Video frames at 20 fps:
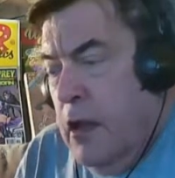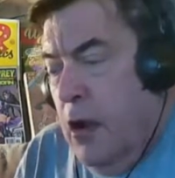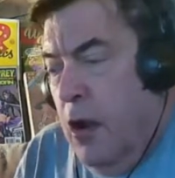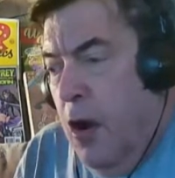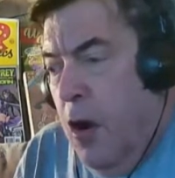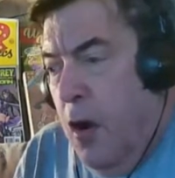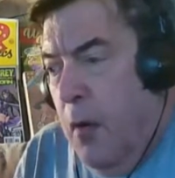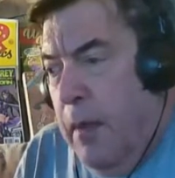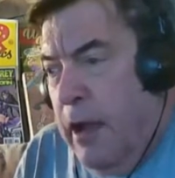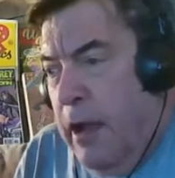
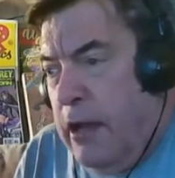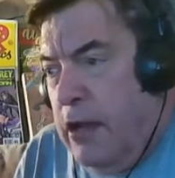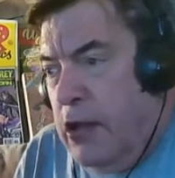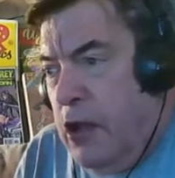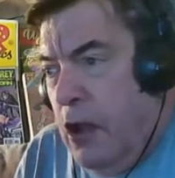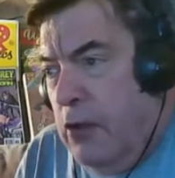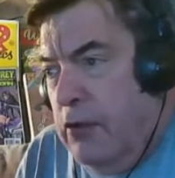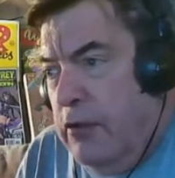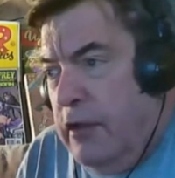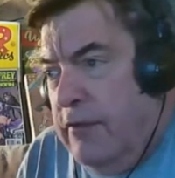"Oh, am I going to
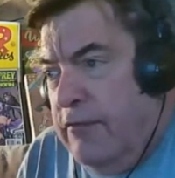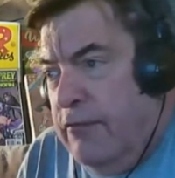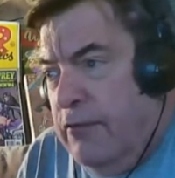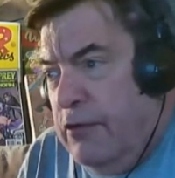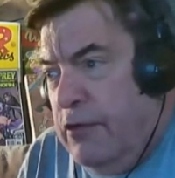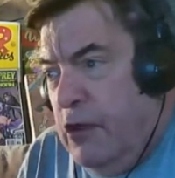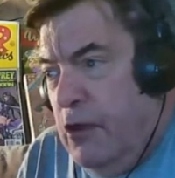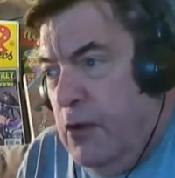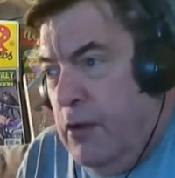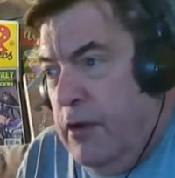go live
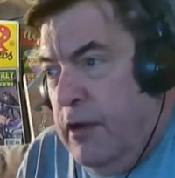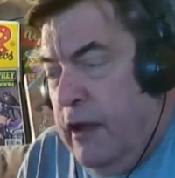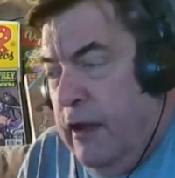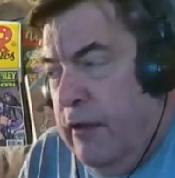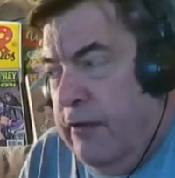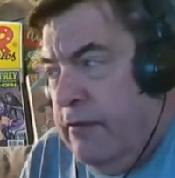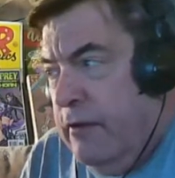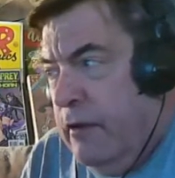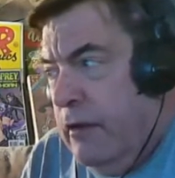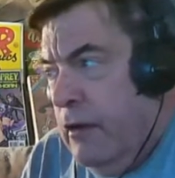with you?" And he
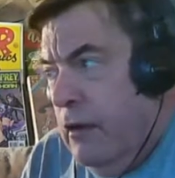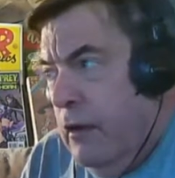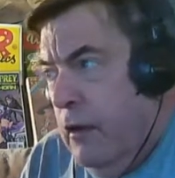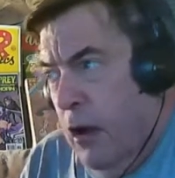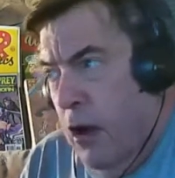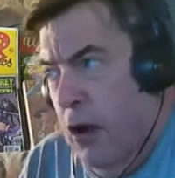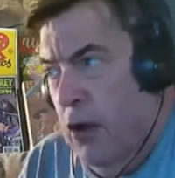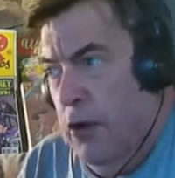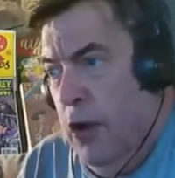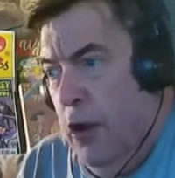goes,
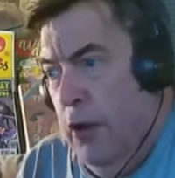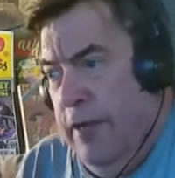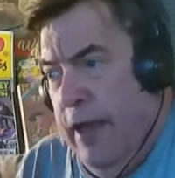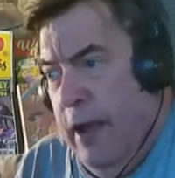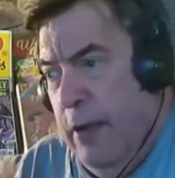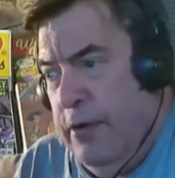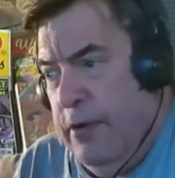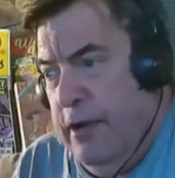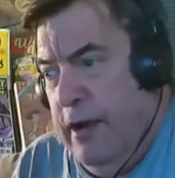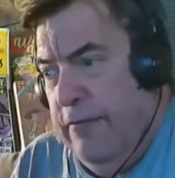"Oh no,
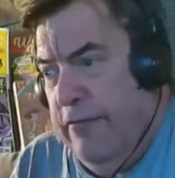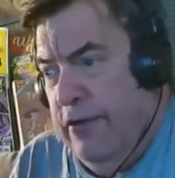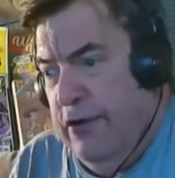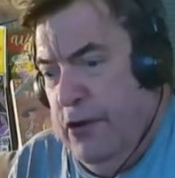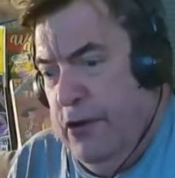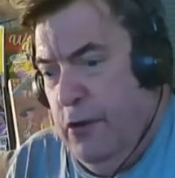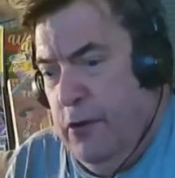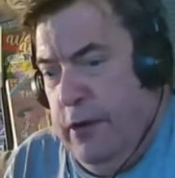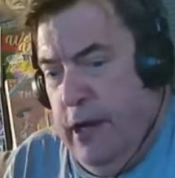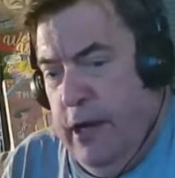that would never
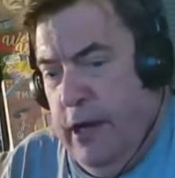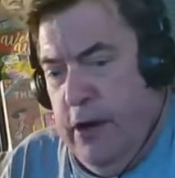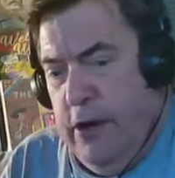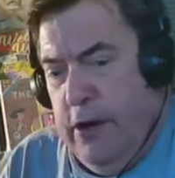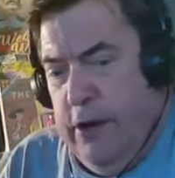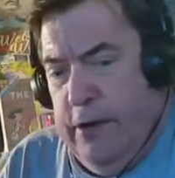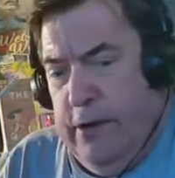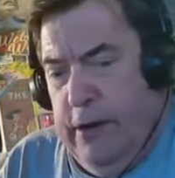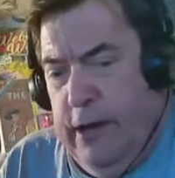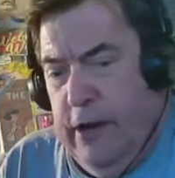do.
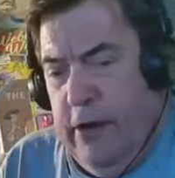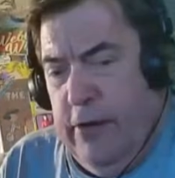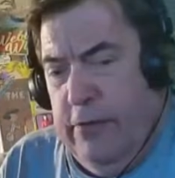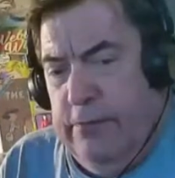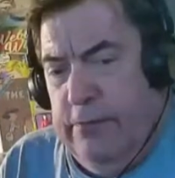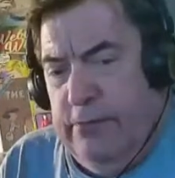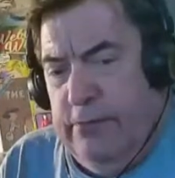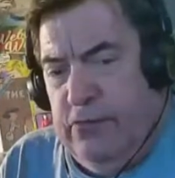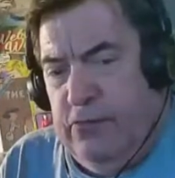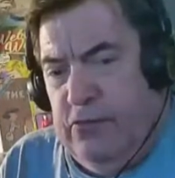Here,
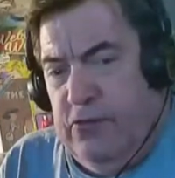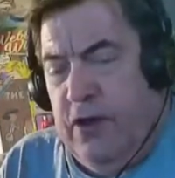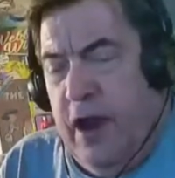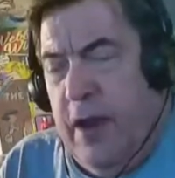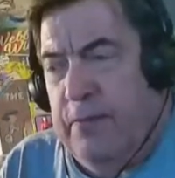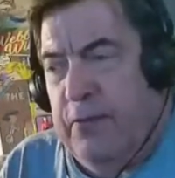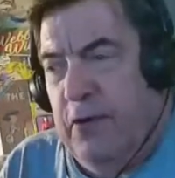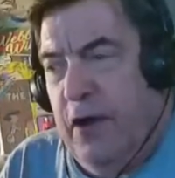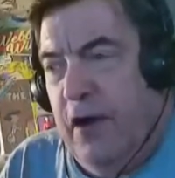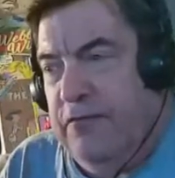
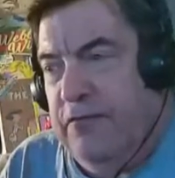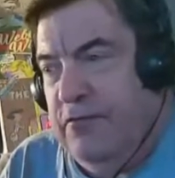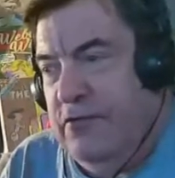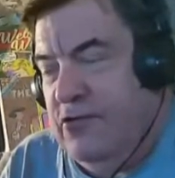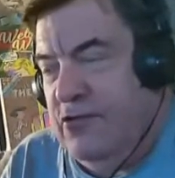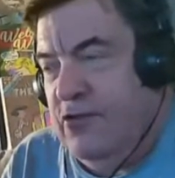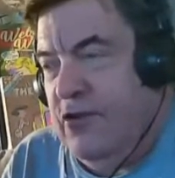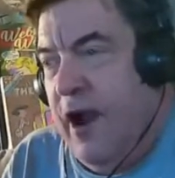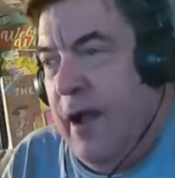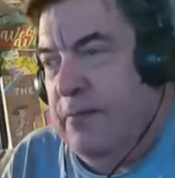drop her off,
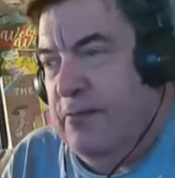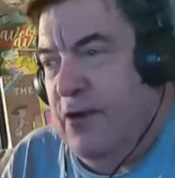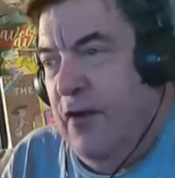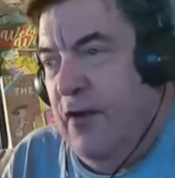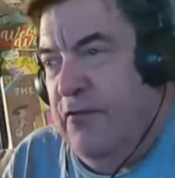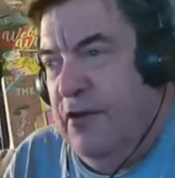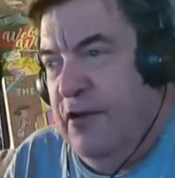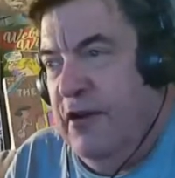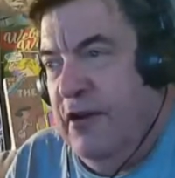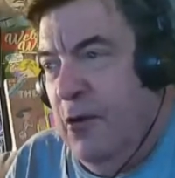drop
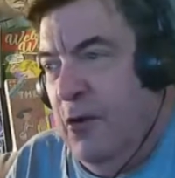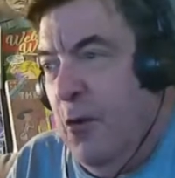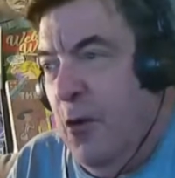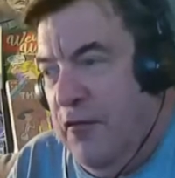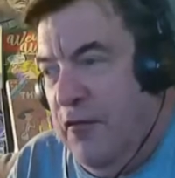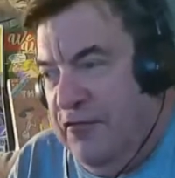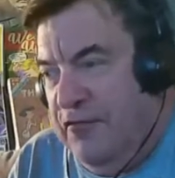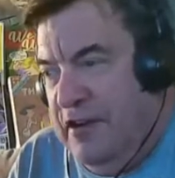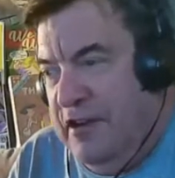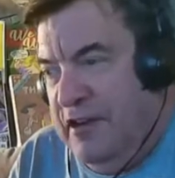her in an
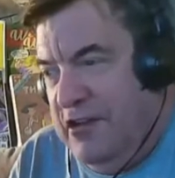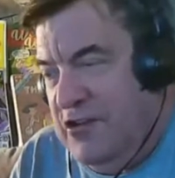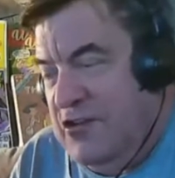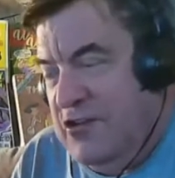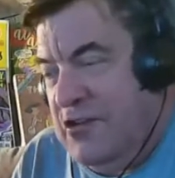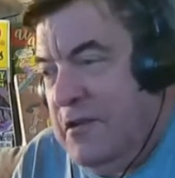orphanage."